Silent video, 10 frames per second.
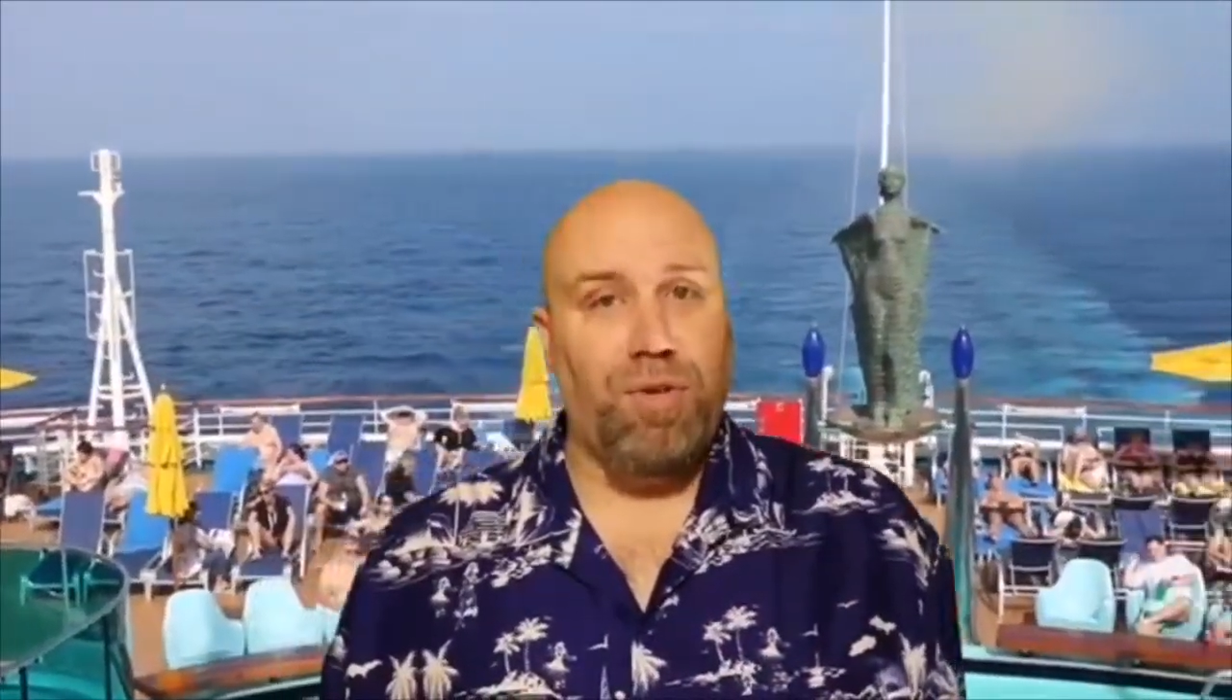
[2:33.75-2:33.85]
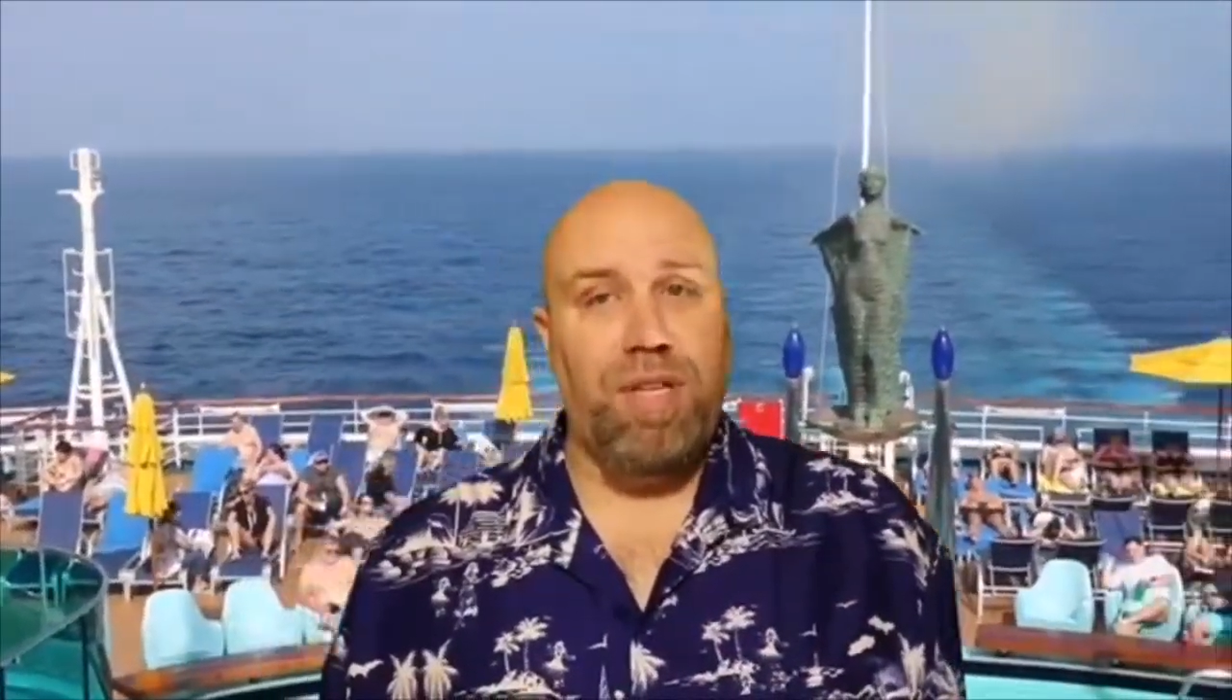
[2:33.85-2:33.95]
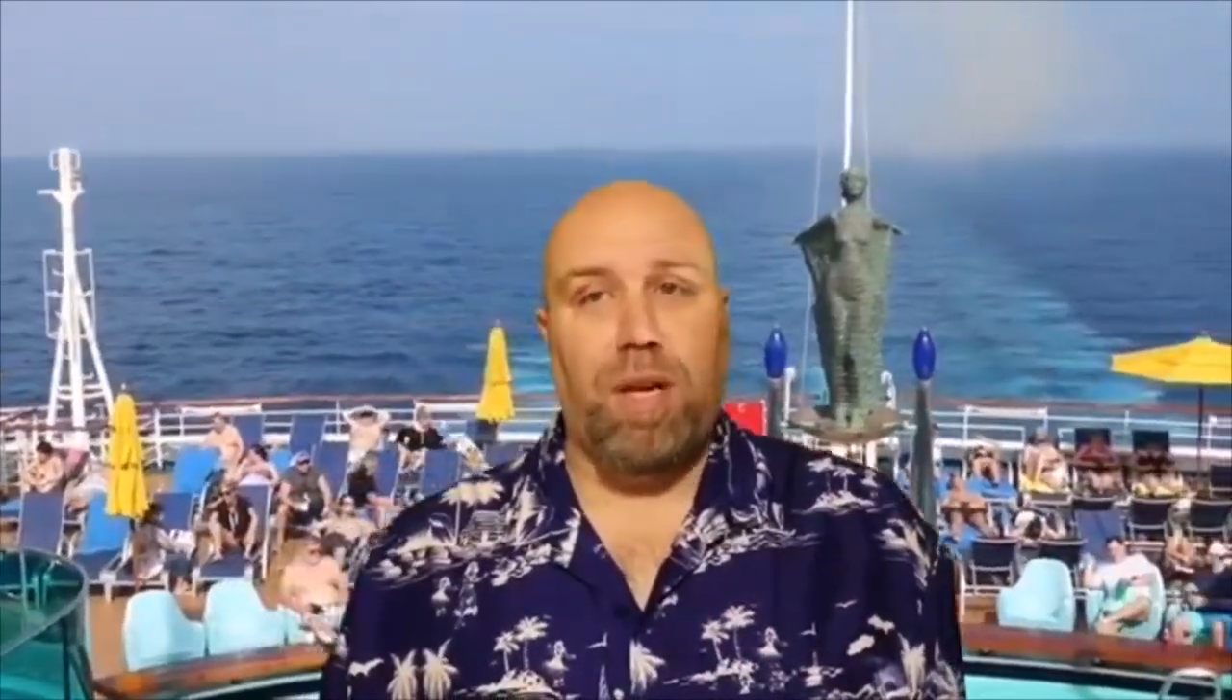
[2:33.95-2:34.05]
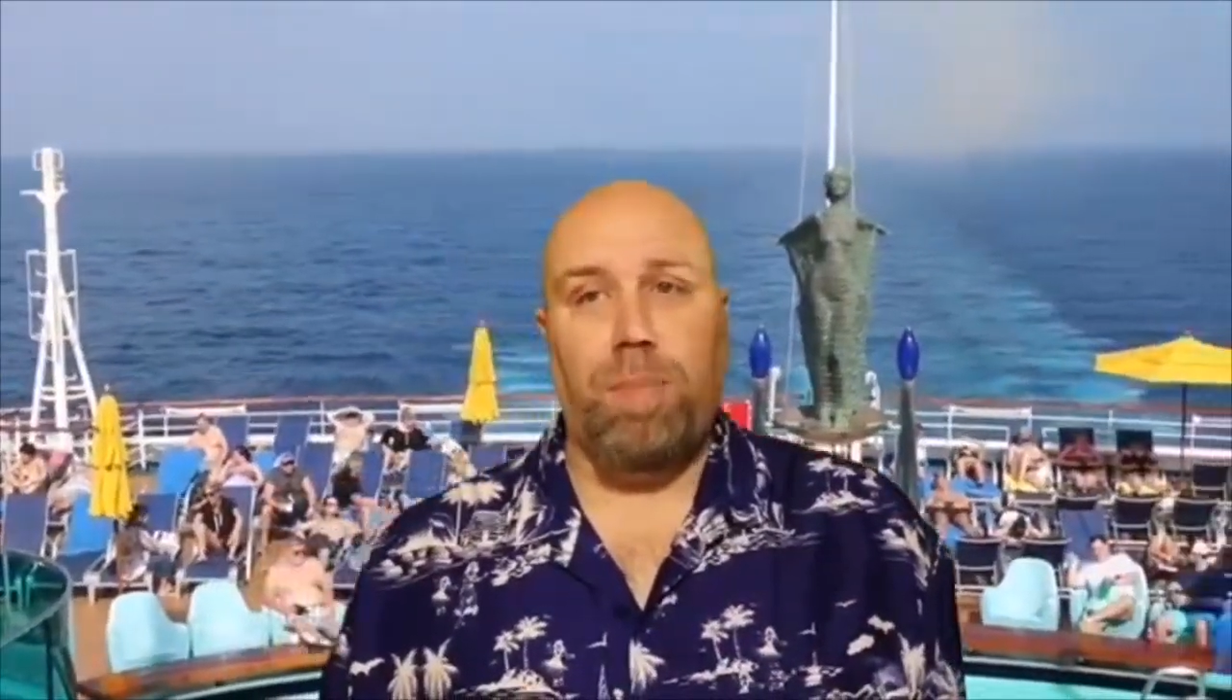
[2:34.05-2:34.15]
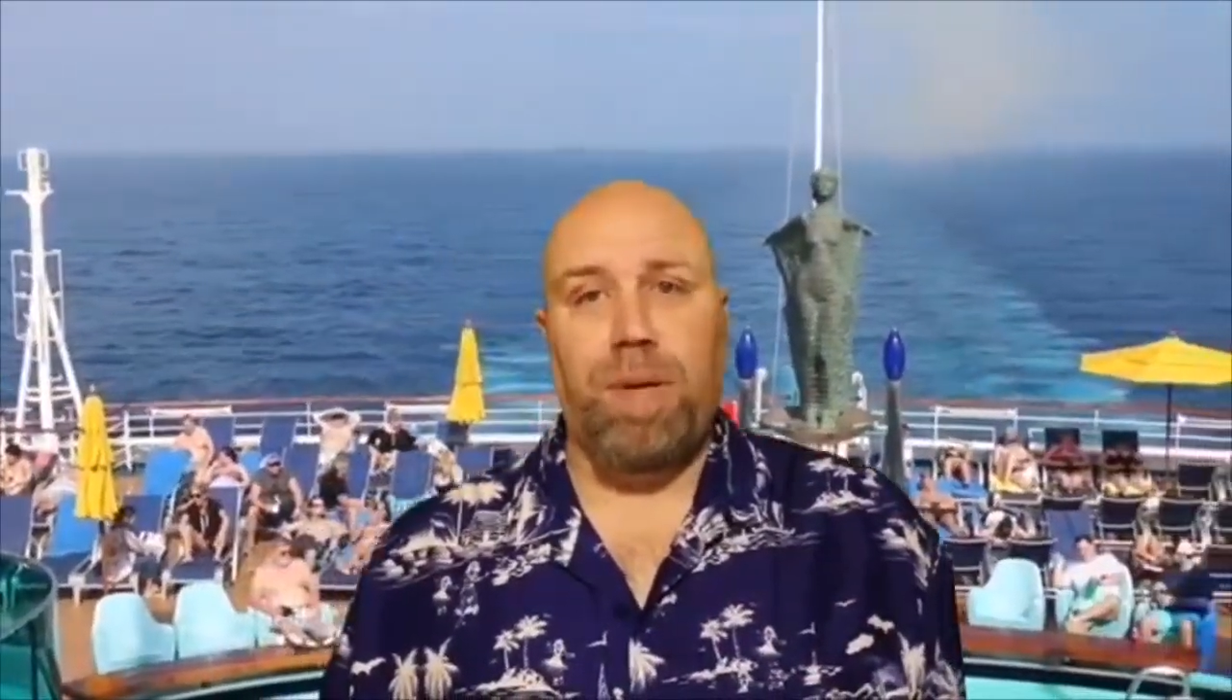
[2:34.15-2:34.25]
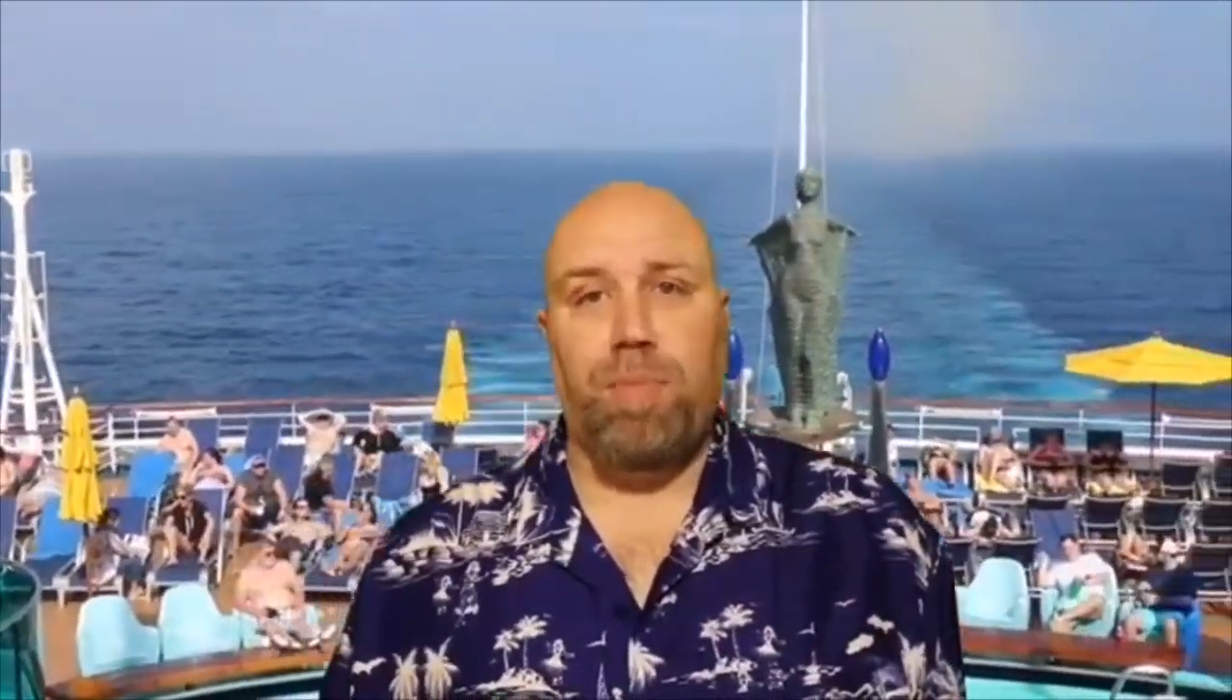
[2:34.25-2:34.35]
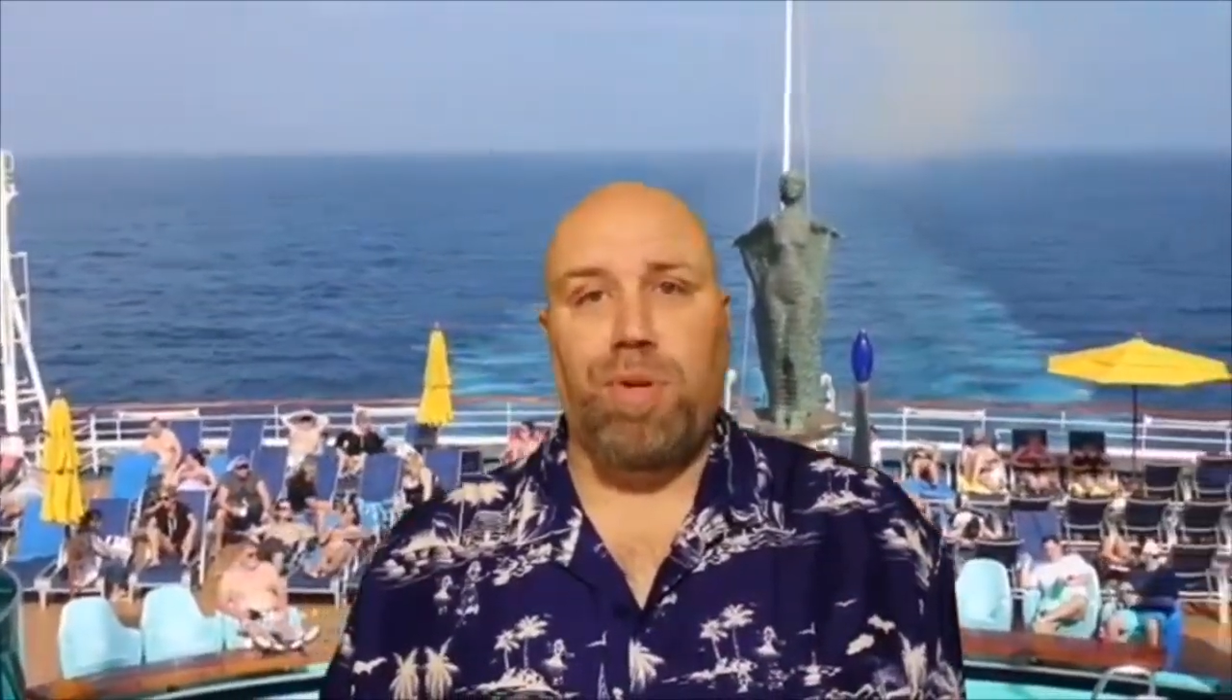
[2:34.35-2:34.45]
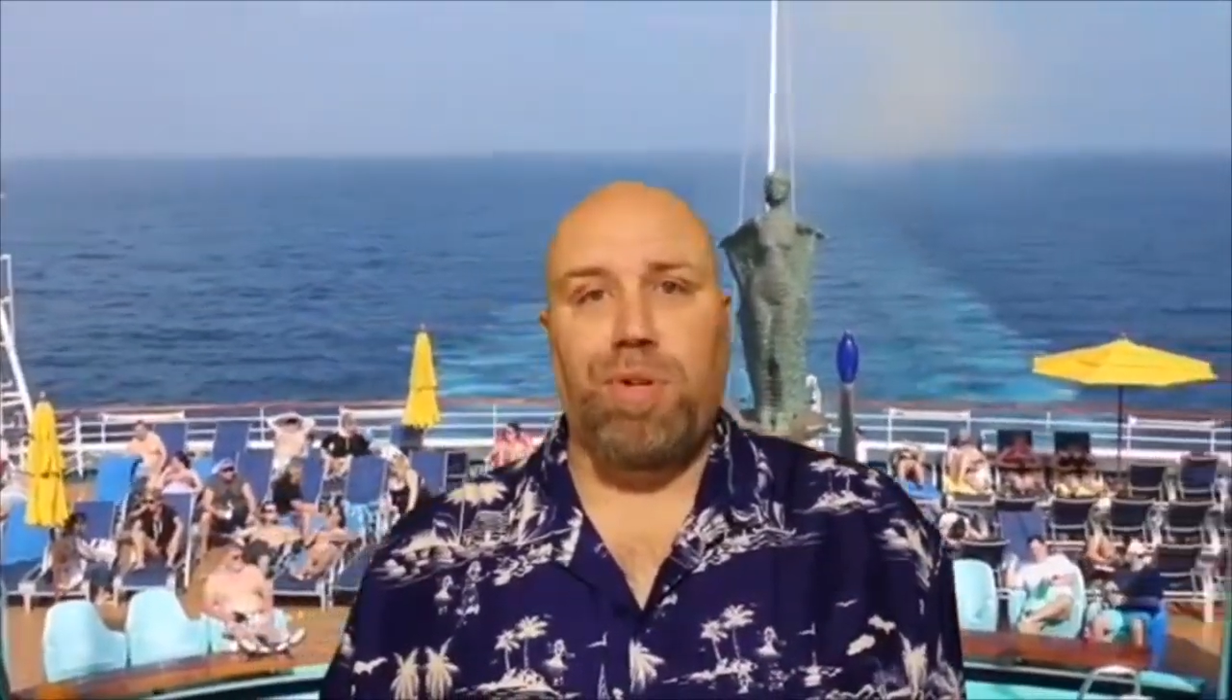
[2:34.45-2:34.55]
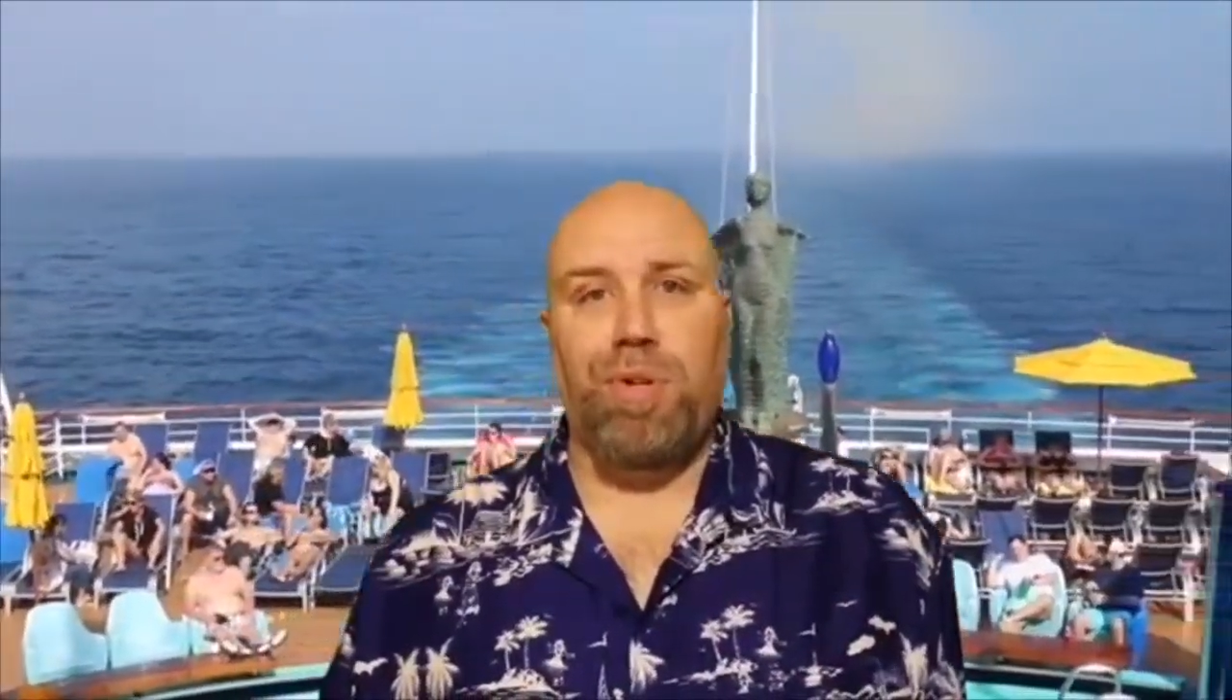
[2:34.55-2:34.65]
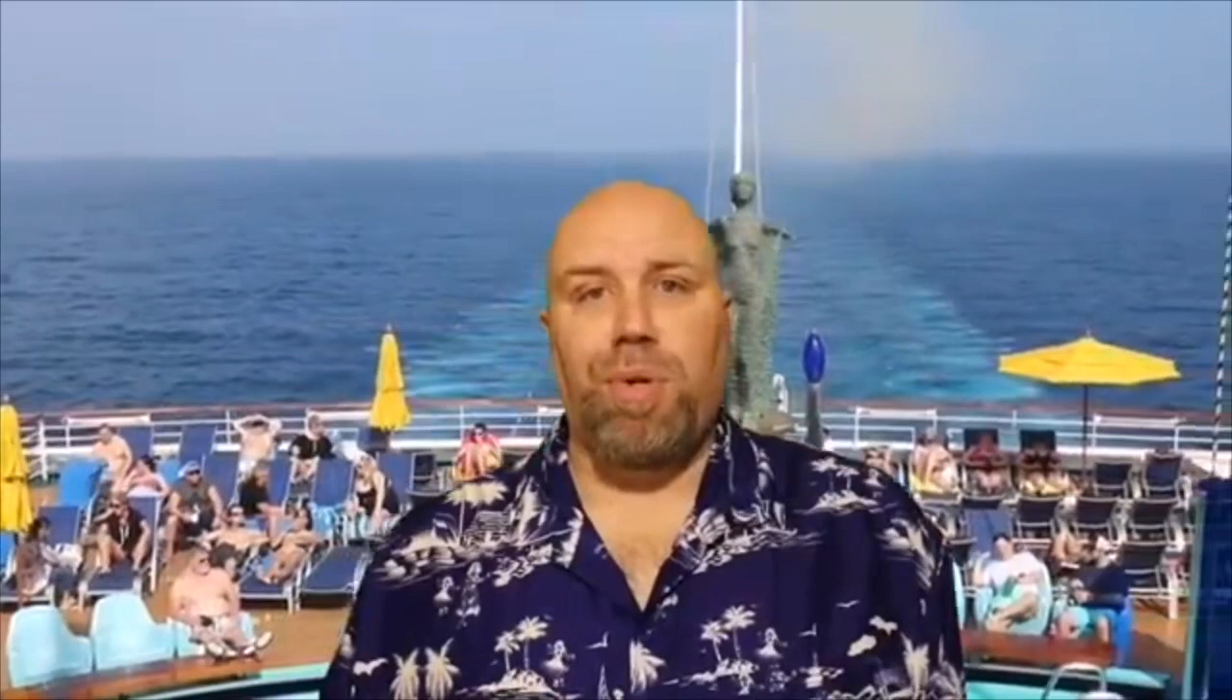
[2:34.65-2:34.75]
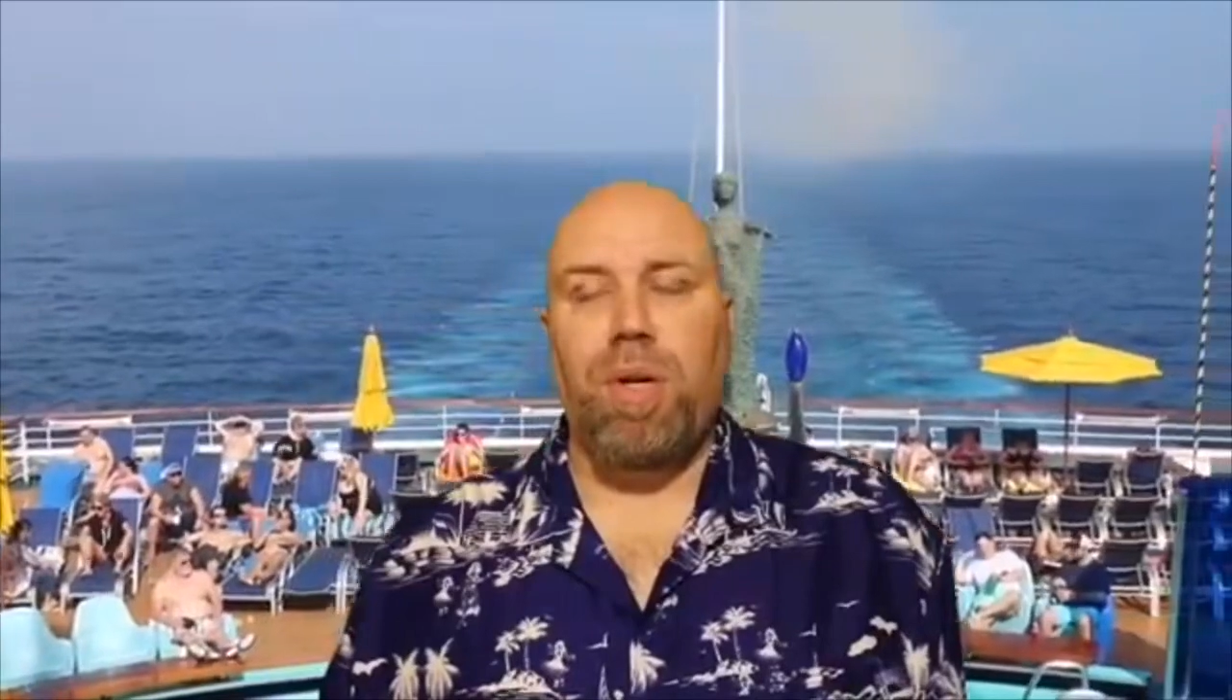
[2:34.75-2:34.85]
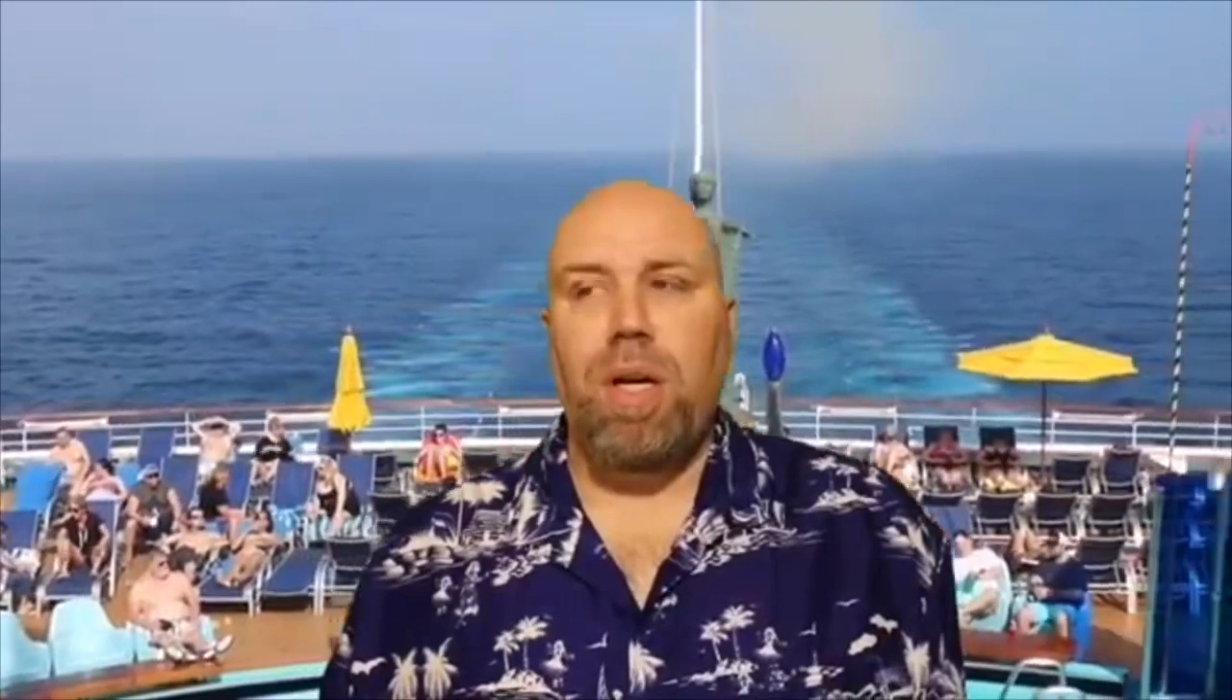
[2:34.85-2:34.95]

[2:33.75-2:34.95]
tell people to do